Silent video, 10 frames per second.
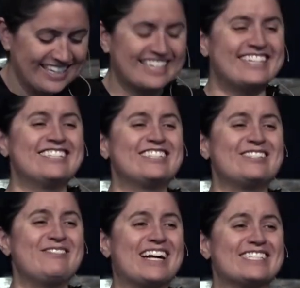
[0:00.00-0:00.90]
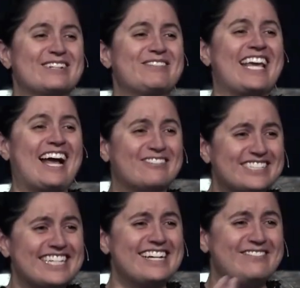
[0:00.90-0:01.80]
Can you just imagine him
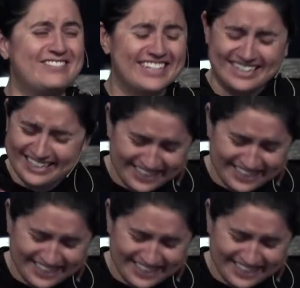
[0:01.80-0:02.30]
counting them?